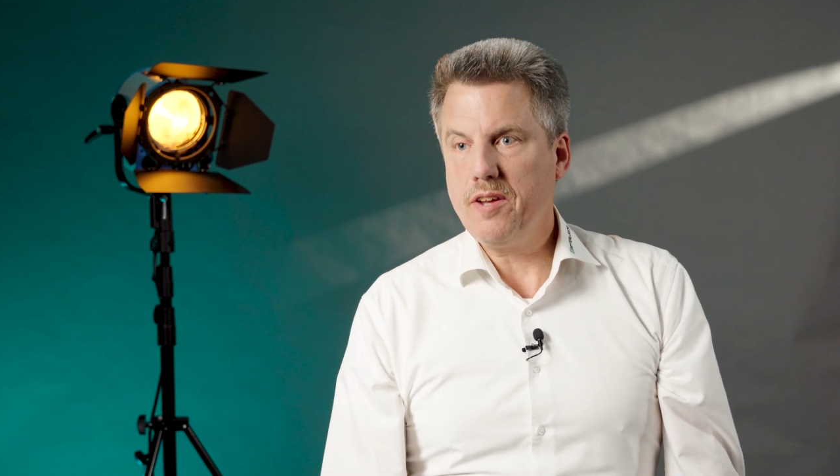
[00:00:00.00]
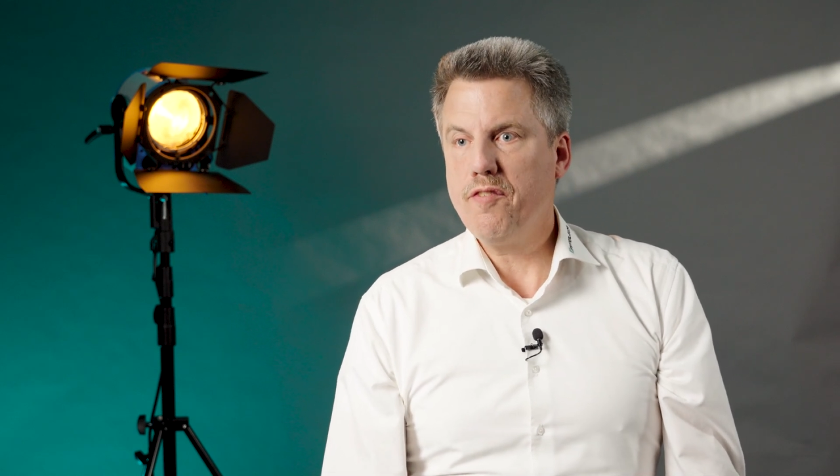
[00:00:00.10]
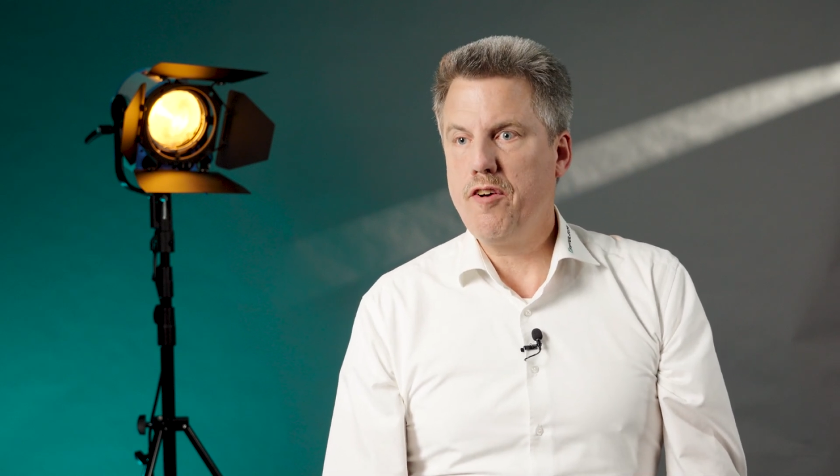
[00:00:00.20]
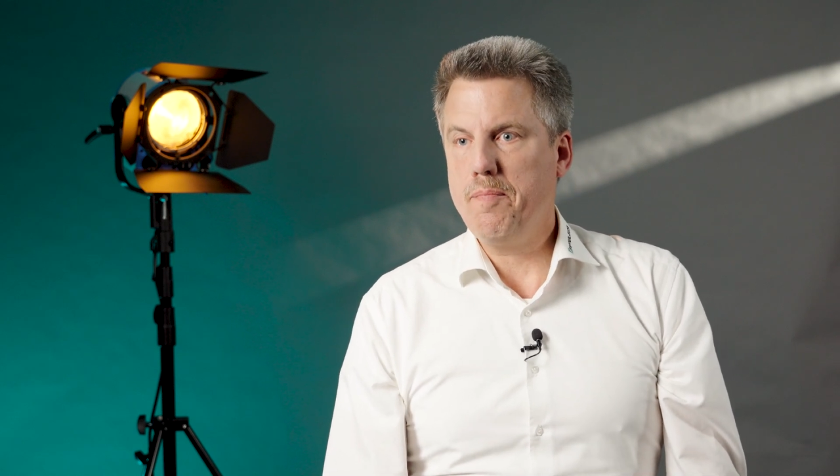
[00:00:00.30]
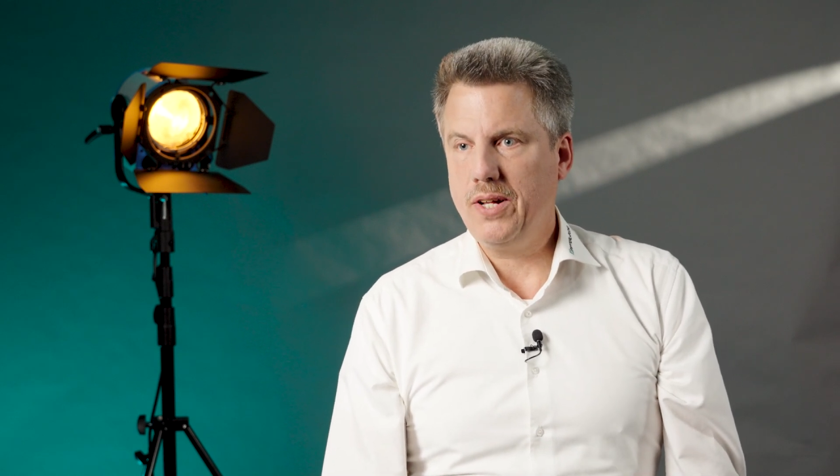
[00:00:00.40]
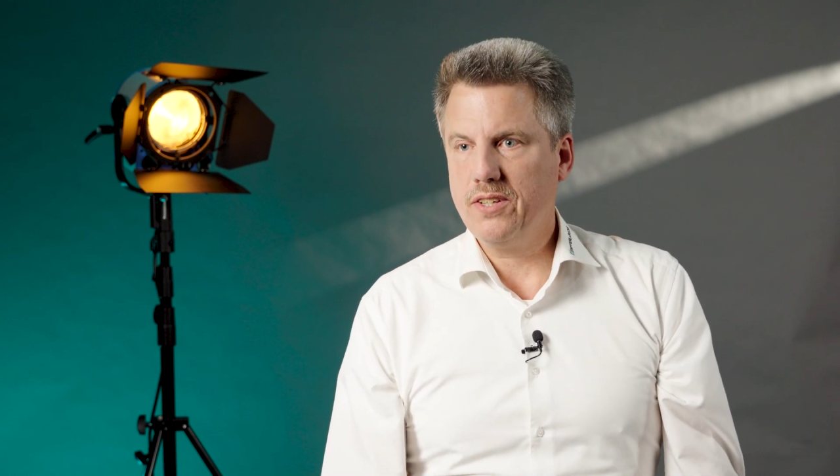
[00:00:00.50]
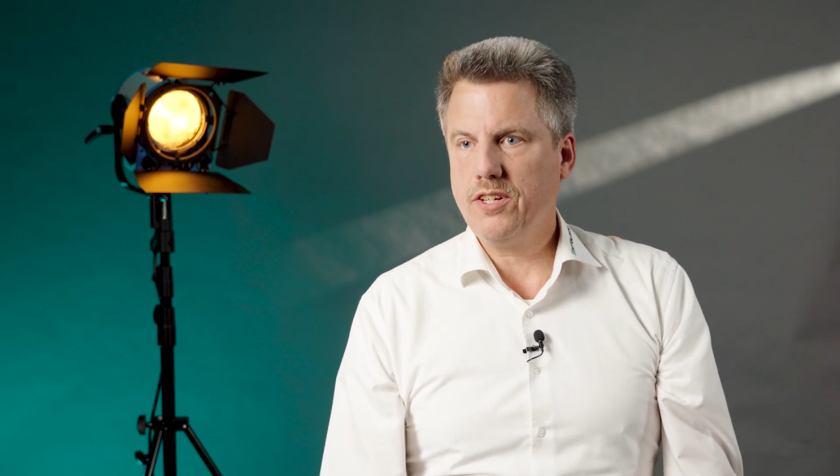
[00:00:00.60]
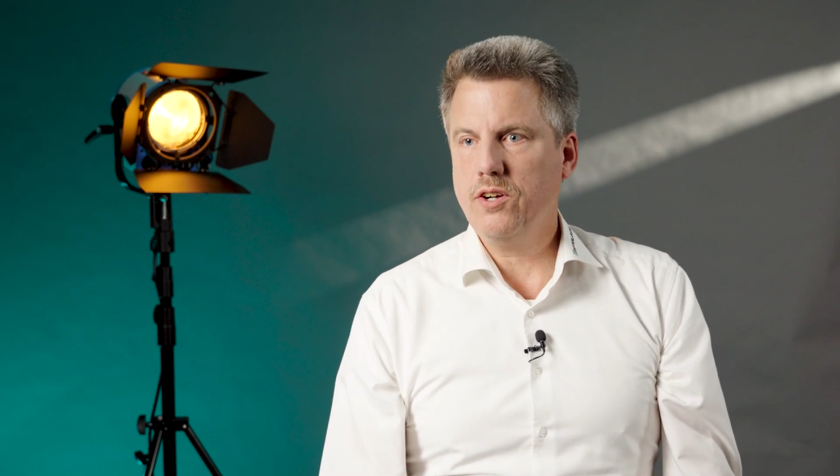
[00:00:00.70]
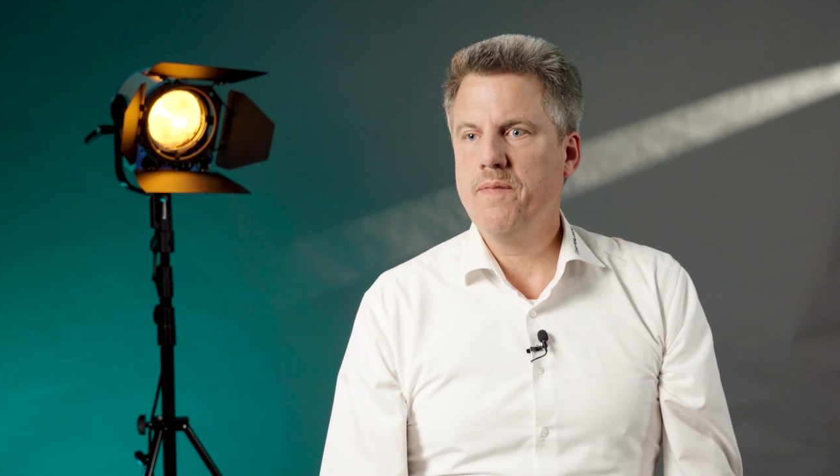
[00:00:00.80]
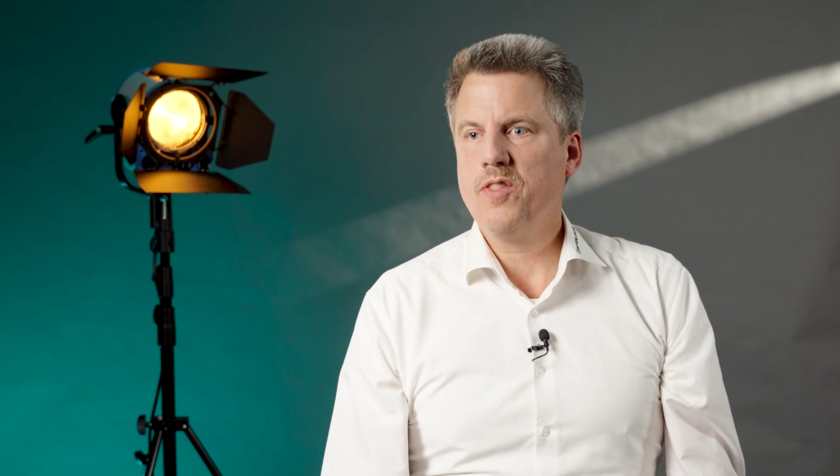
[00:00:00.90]

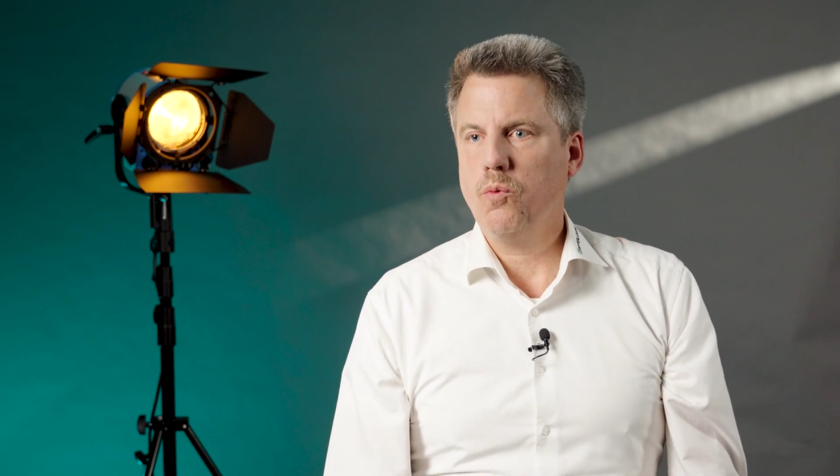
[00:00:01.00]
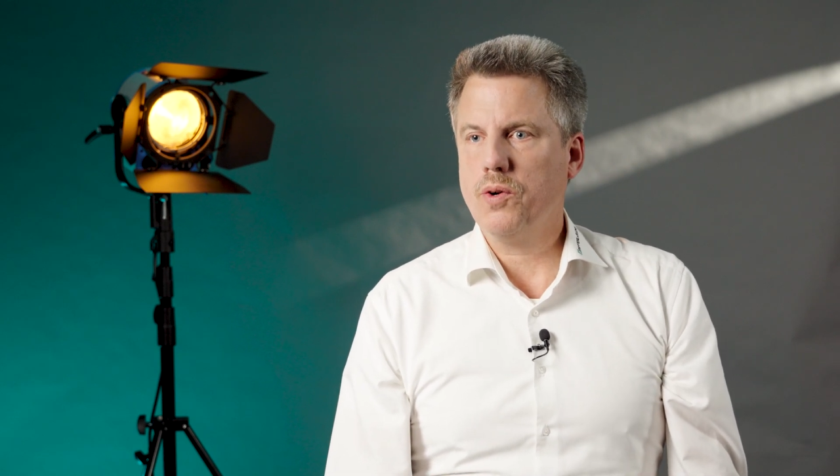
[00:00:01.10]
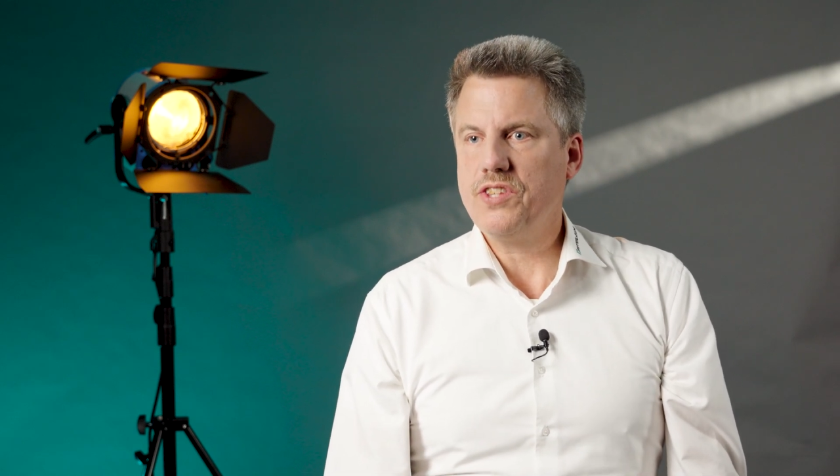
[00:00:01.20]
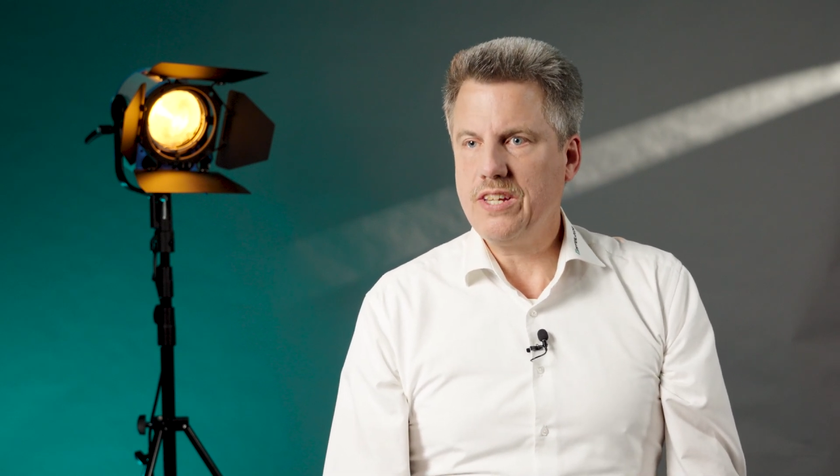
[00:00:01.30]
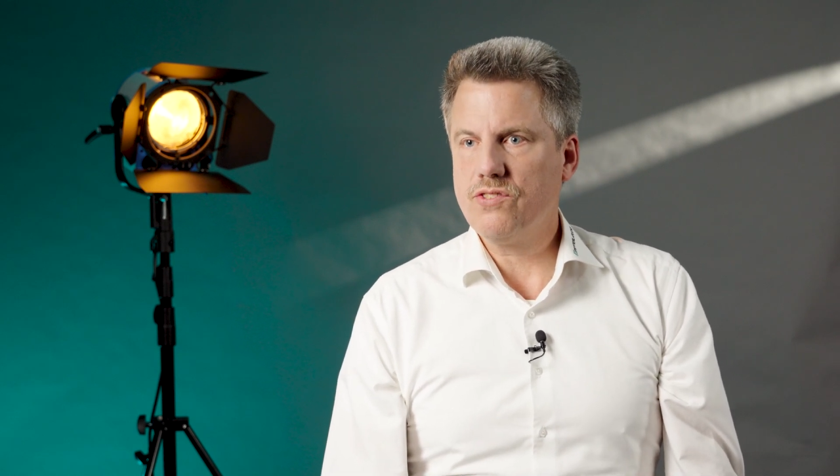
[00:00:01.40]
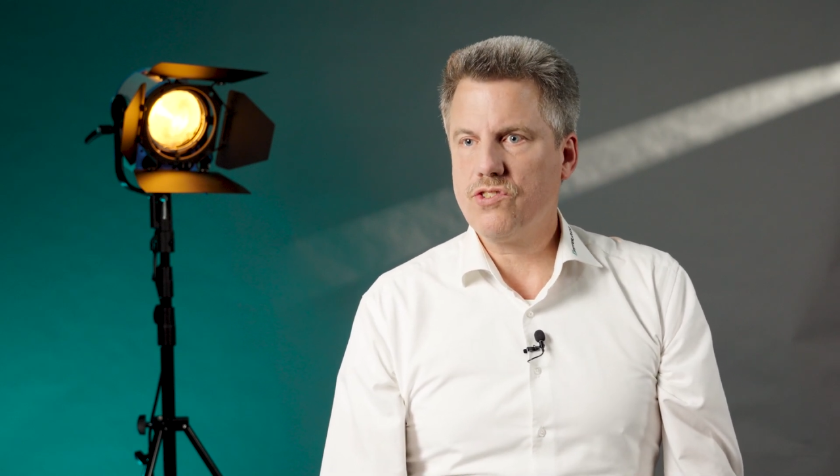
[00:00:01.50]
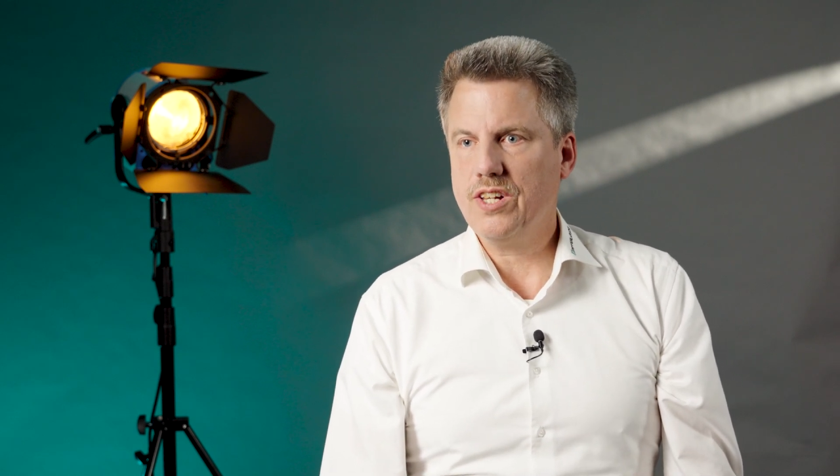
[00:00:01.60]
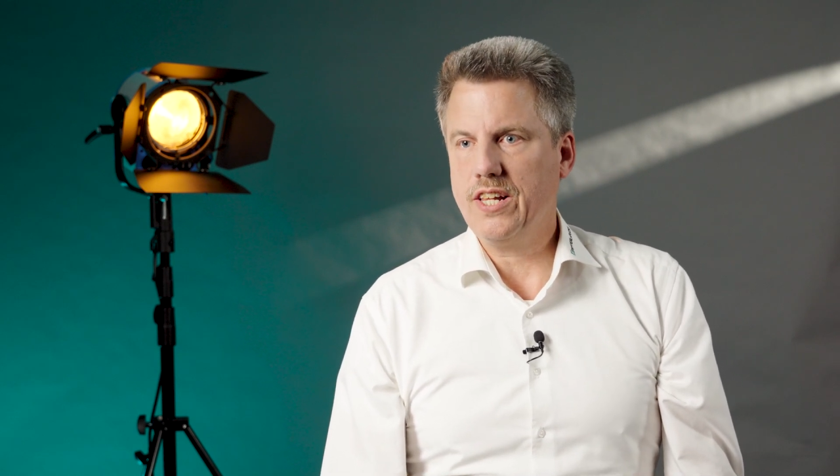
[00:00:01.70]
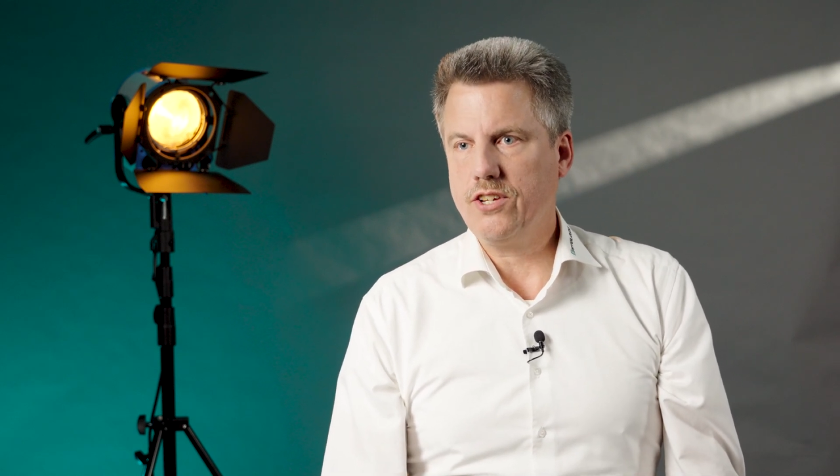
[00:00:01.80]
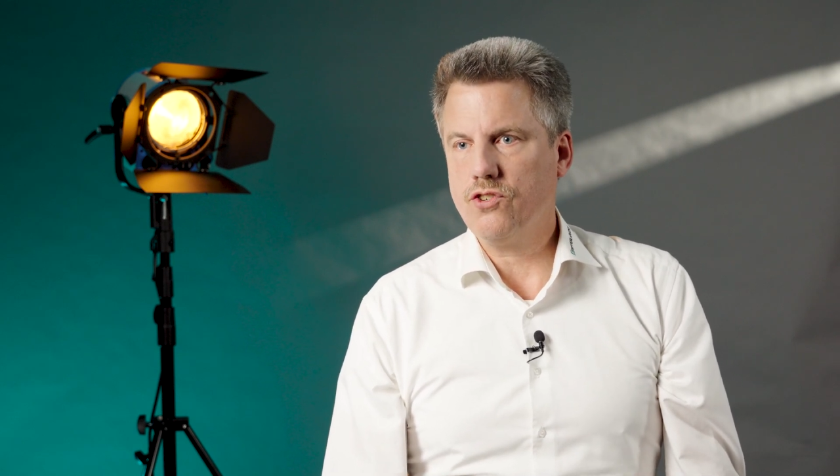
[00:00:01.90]
familiar with the
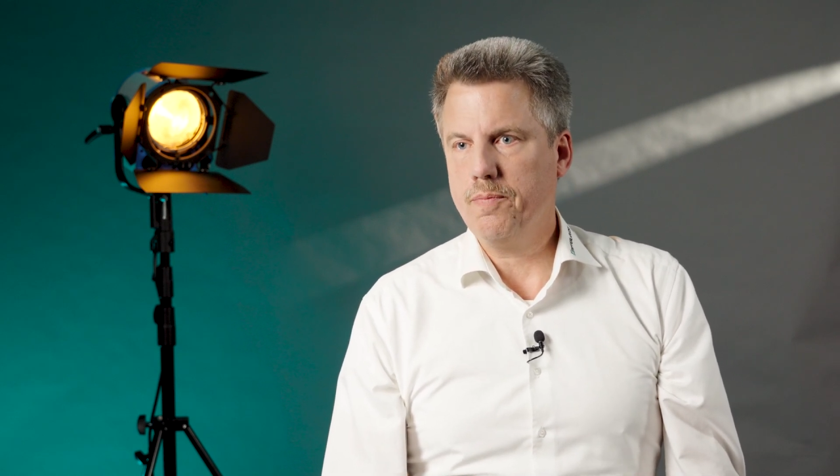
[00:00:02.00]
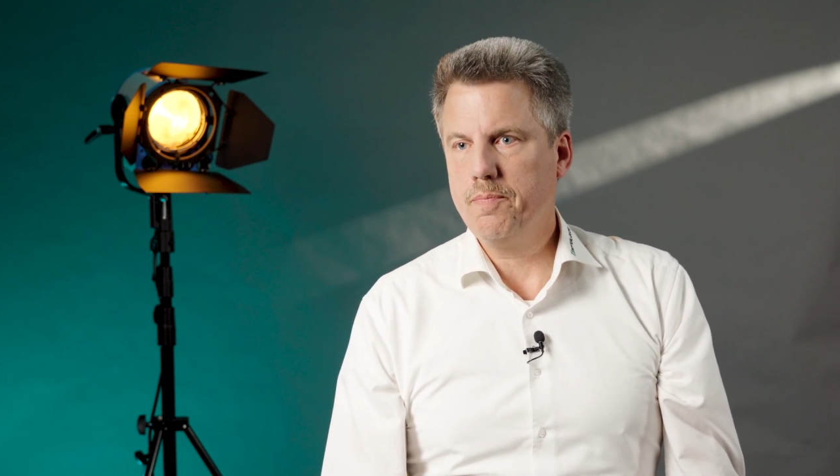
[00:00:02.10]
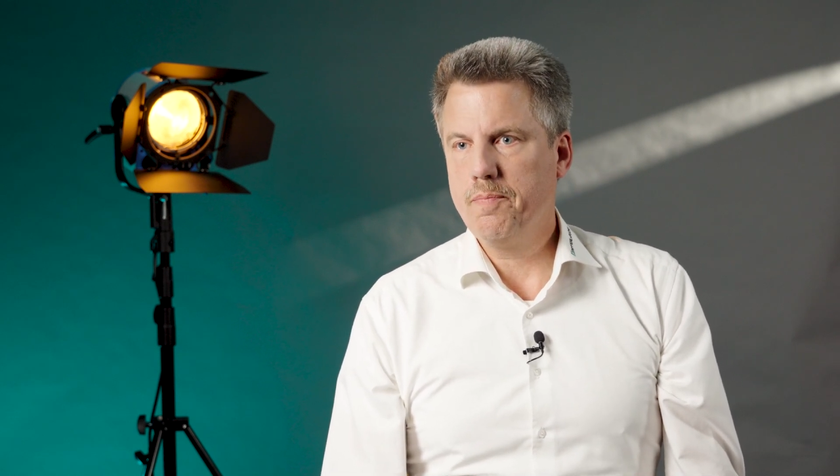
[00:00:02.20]
installation.